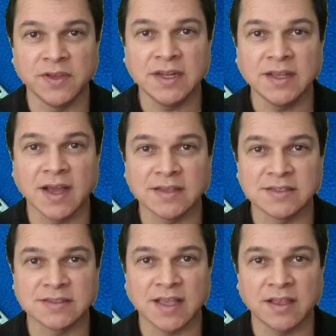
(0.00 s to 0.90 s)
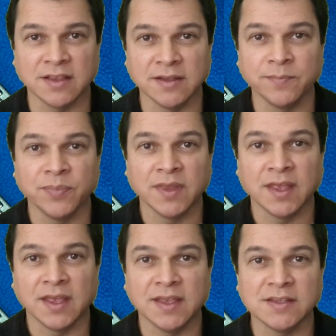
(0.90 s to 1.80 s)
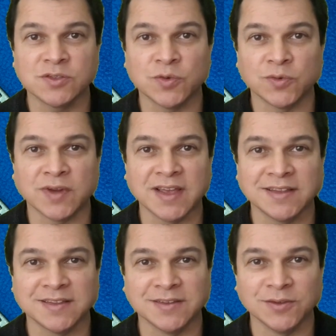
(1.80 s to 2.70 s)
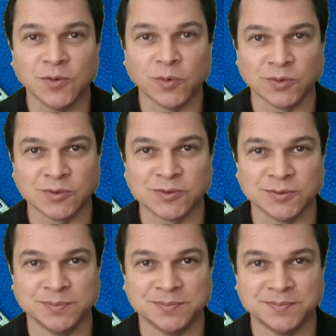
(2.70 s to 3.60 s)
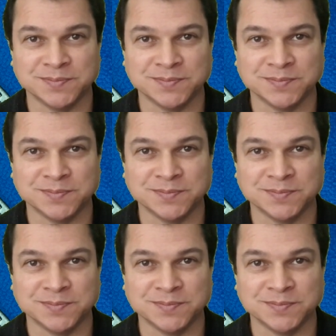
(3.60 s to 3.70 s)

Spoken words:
reading and studying is to write notes.